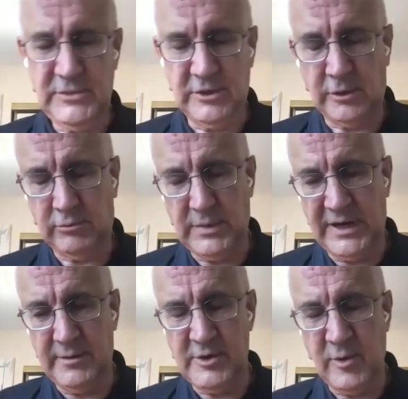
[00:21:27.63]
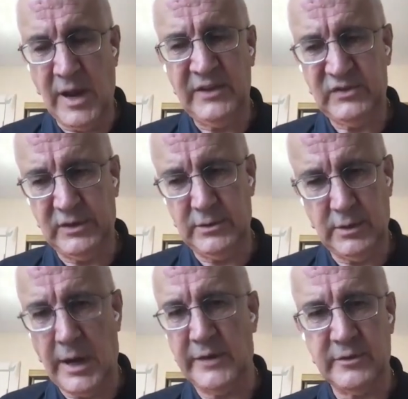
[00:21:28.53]
AWS
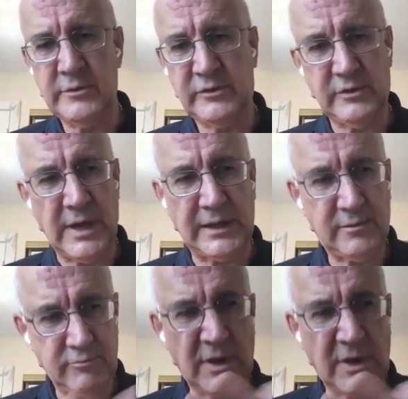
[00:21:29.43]
and others like